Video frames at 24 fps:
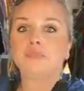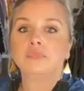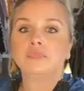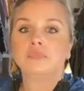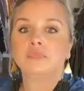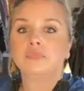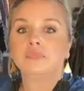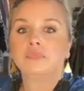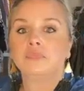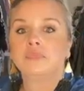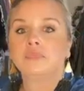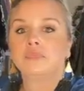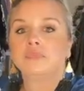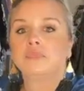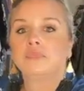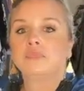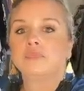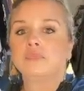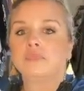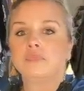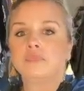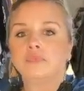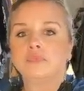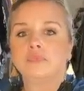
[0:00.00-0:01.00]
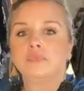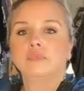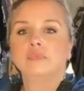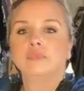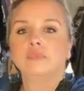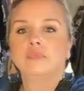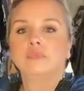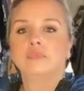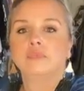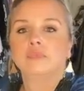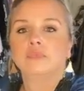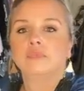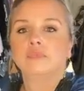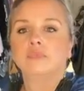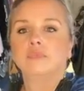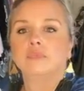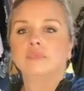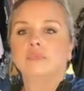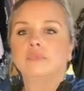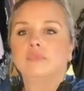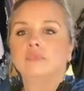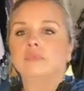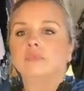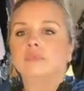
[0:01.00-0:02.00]

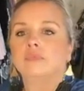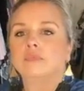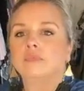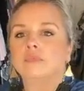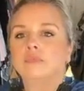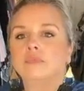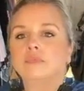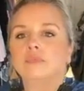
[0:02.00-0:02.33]
Nothing is said.